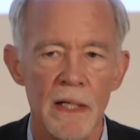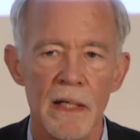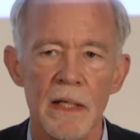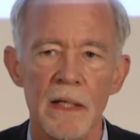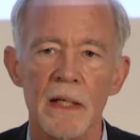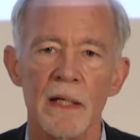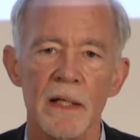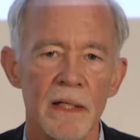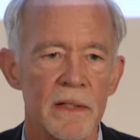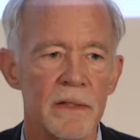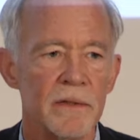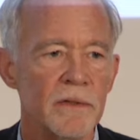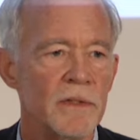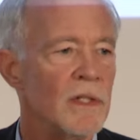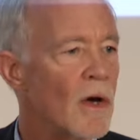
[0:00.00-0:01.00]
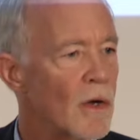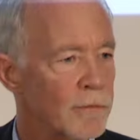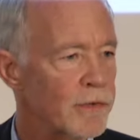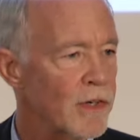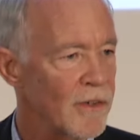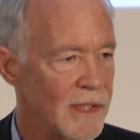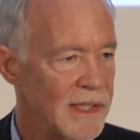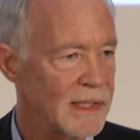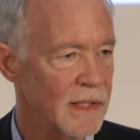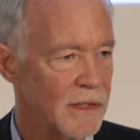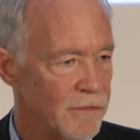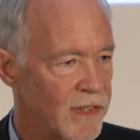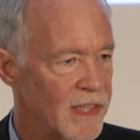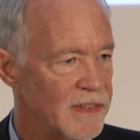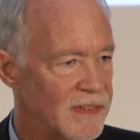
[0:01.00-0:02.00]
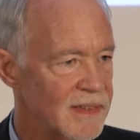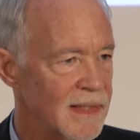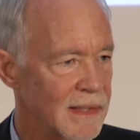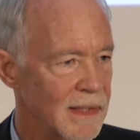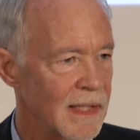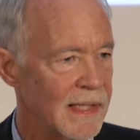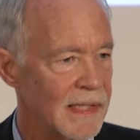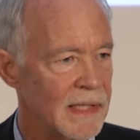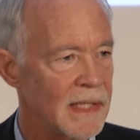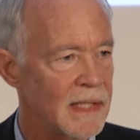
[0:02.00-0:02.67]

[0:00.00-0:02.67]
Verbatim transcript: uh, not very convincingly